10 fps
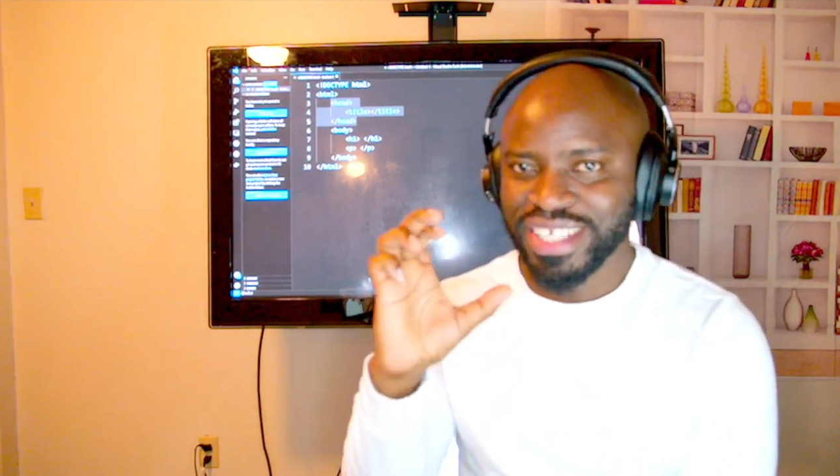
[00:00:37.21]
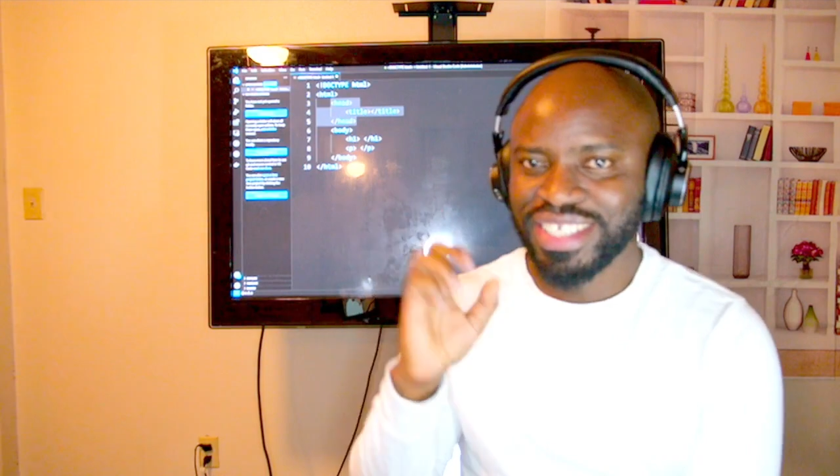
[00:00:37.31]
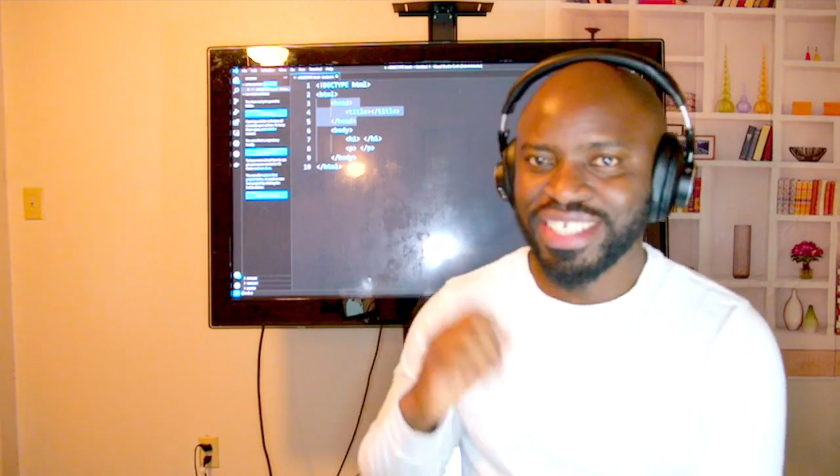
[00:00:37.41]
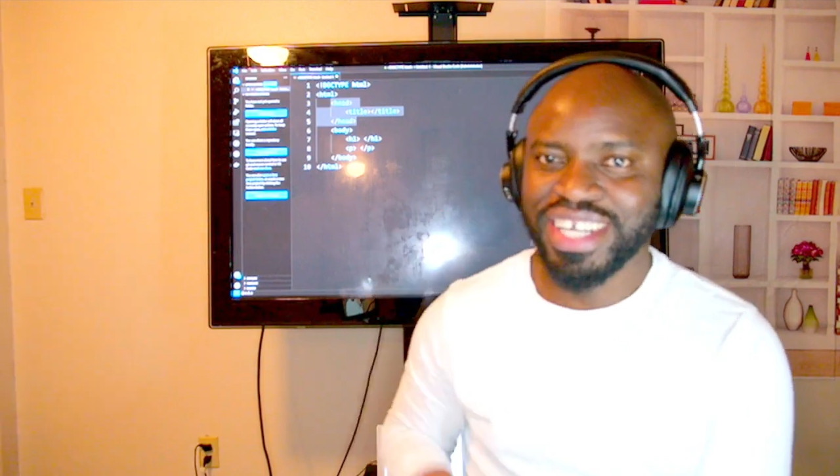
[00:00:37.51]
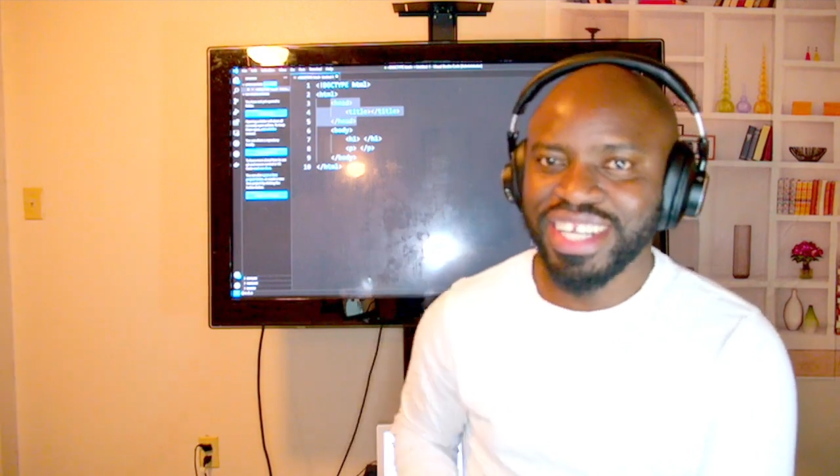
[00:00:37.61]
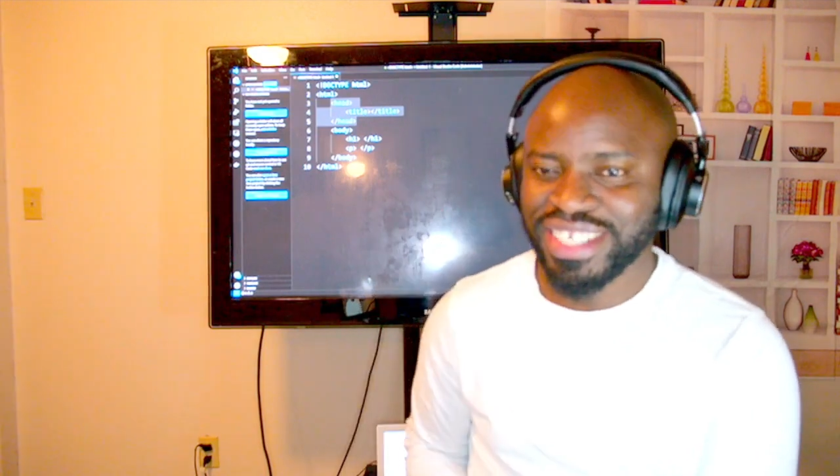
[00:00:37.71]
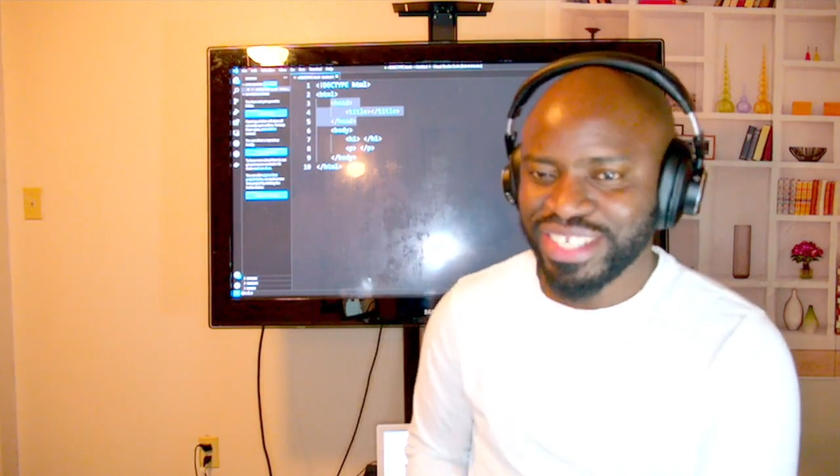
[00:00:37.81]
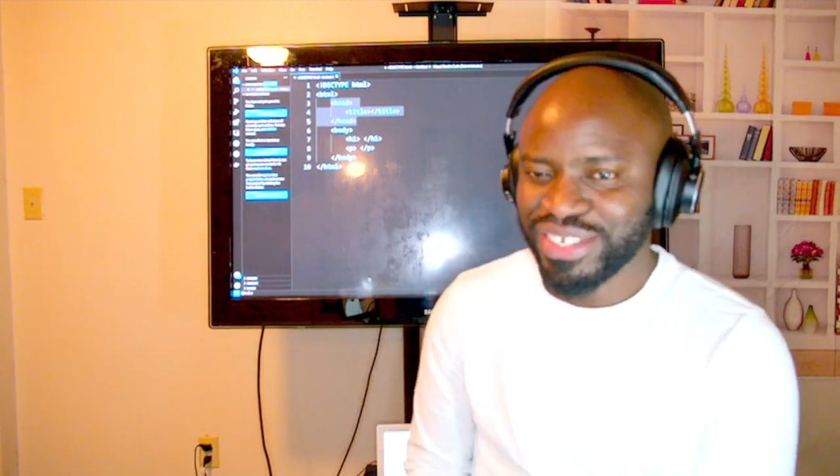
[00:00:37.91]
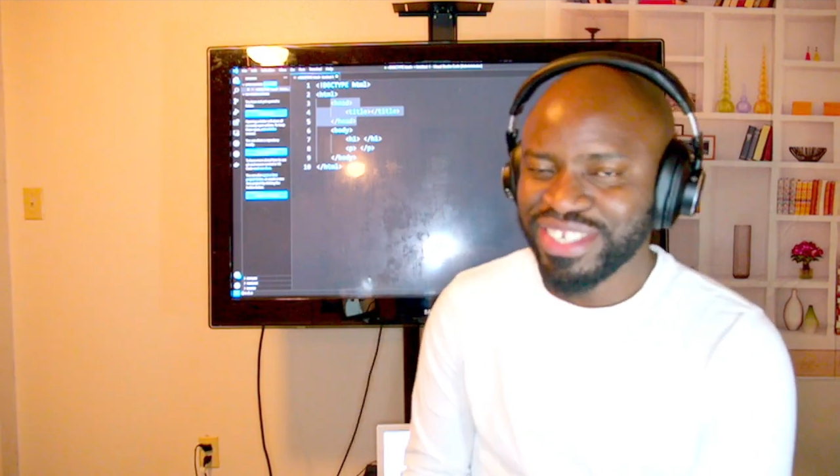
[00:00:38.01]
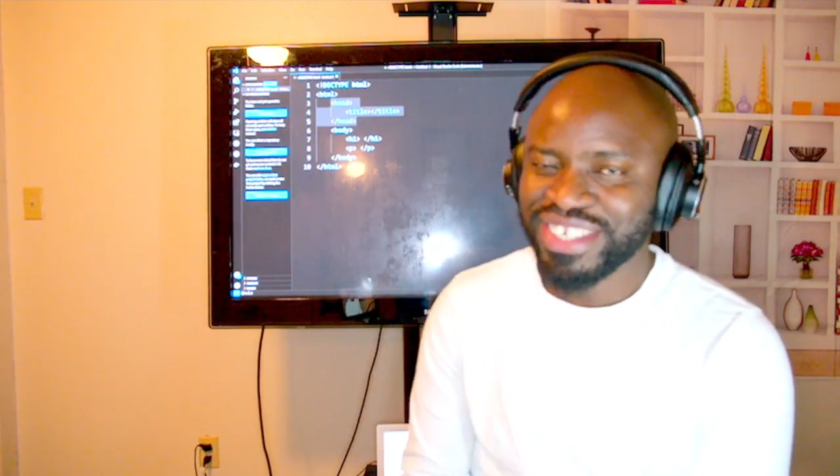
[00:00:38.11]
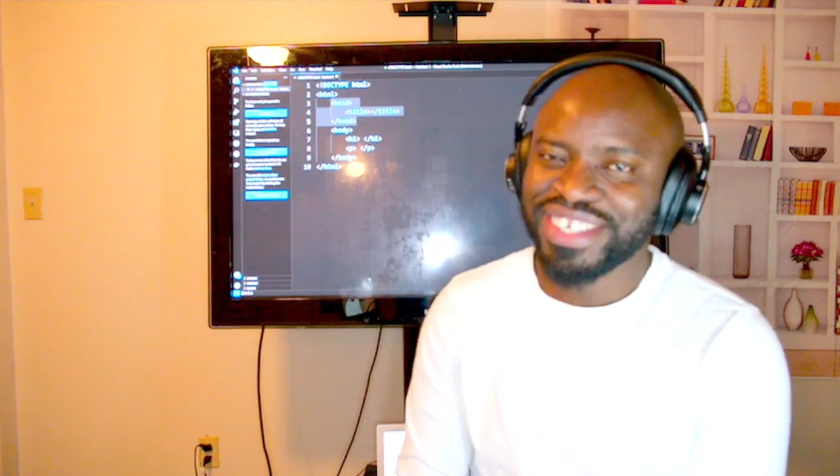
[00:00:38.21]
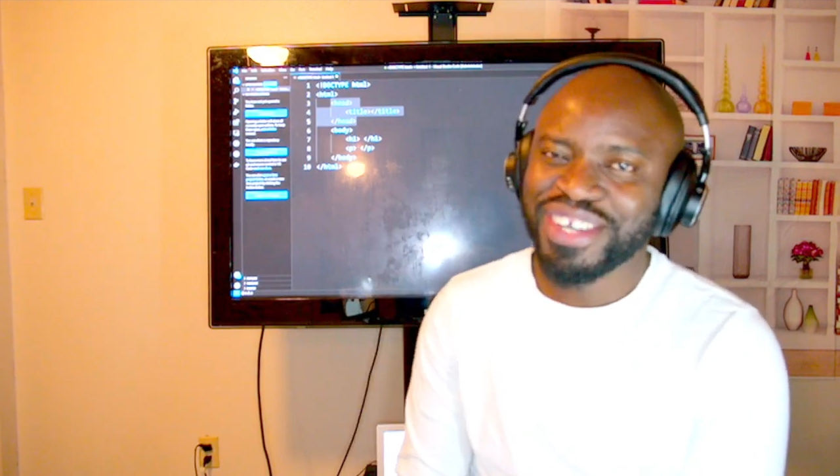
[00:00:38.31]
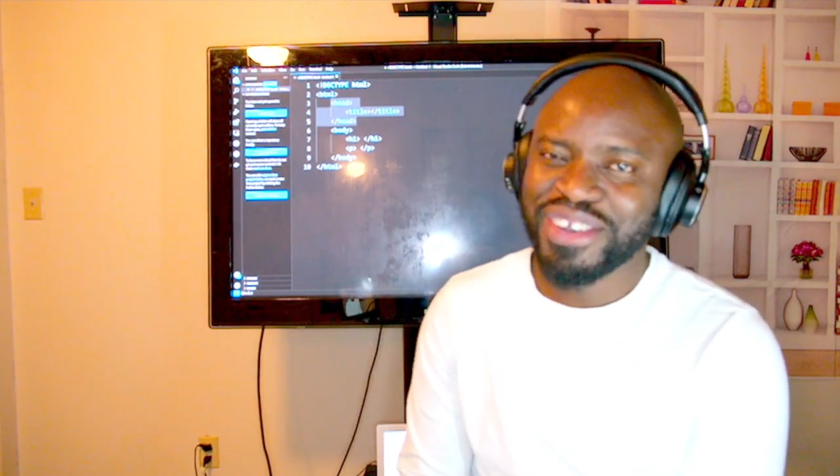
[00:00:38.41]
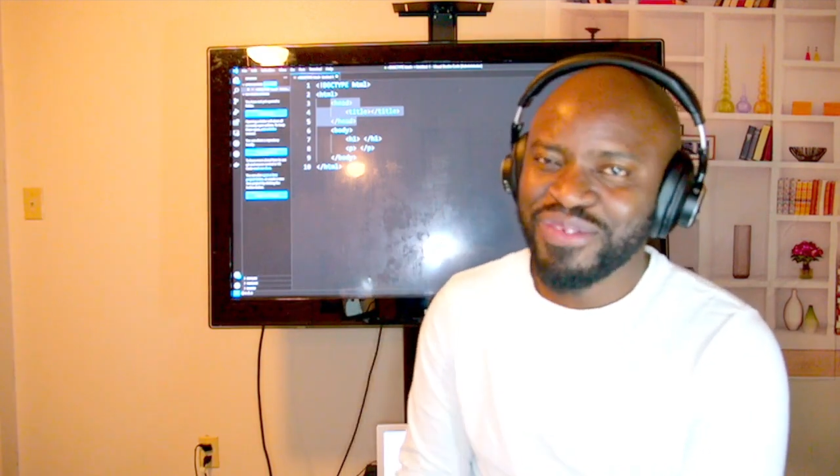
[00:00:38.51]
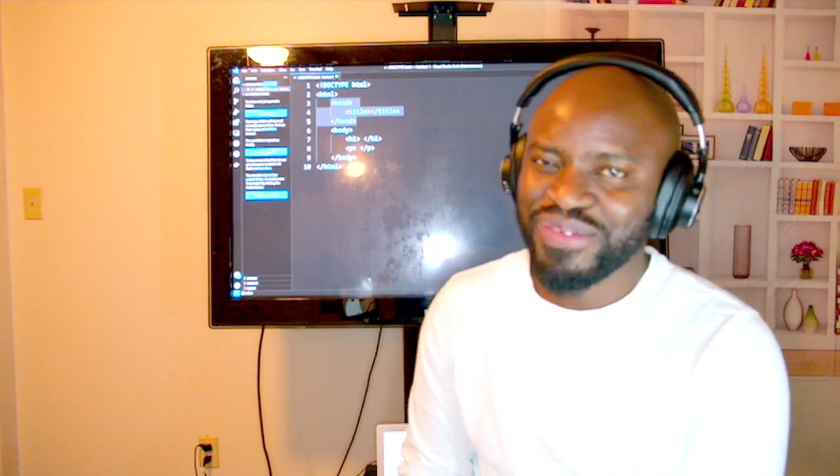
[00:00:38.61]
skeleton
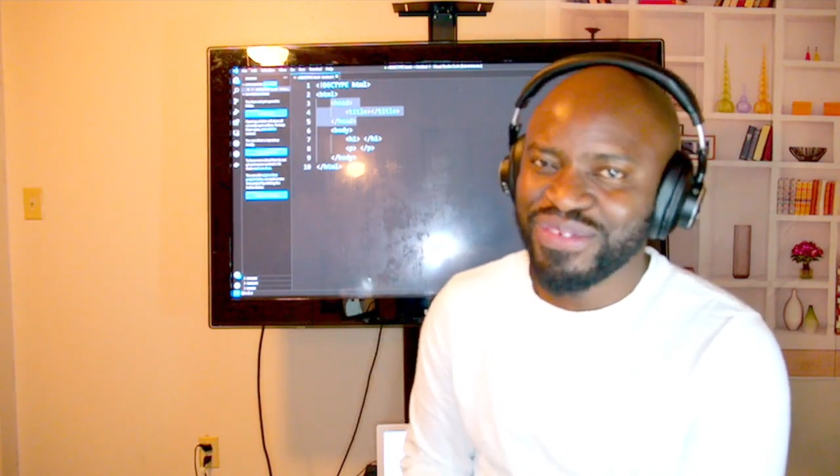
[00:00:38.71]
of